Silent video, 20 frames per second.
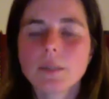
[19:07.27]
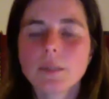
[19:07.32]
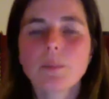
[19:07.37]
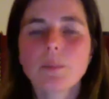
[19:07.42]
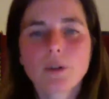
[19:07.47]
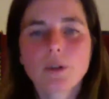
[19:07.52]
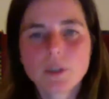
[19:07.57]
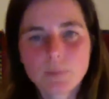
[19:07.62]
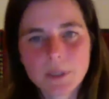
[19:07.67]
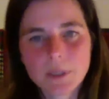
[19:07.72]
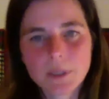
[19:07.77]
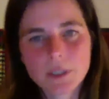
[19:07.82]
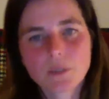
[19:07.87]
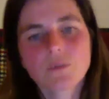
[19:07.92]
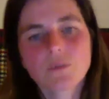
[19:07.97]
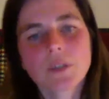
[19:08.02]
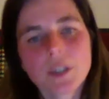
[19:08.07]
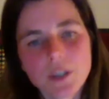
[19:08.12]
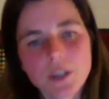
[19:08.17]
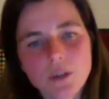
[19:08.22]
the prospect
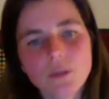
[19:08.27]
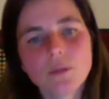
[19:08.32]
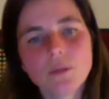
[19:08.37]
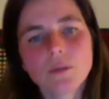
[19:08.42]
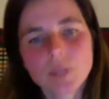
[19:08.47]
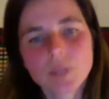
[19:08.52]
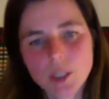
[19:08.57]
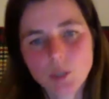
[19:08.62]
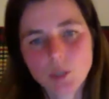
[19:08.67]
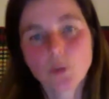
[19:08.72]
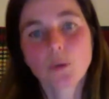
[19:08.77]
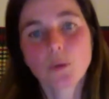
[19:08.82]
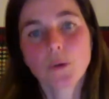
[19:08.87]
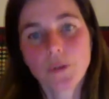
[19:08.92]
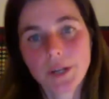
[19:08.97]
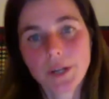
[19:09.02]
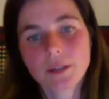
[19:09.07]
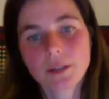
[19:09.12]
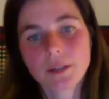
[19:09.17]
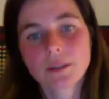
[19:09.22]
of a new
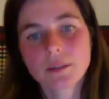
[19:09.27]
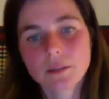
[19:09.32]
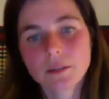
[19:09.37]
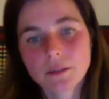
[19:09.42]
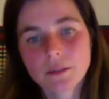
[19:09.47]
story.